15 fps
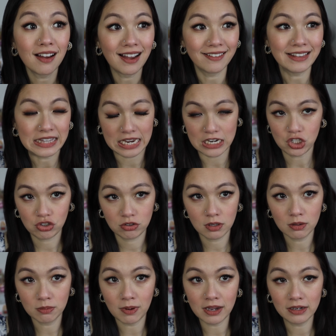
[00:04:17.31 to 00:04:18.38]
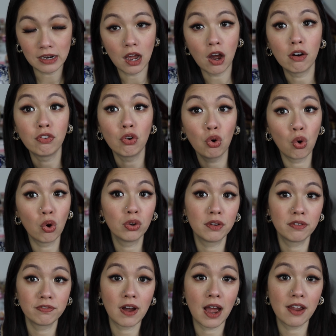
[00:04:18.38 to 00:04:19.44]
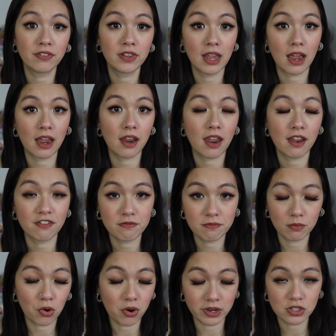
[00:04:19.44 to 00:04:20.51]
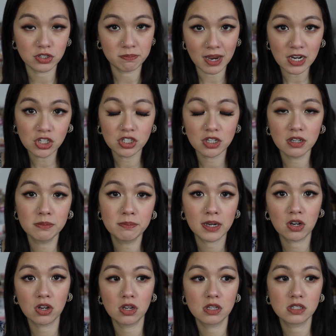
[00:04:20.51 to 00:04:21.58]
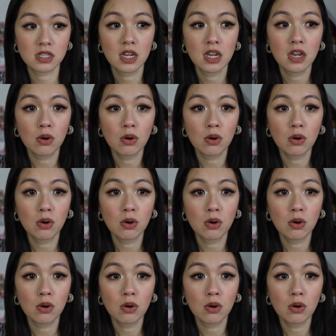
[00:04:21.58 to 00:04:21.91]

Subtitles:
unnatural one out of all the 5 that I have going to mention, because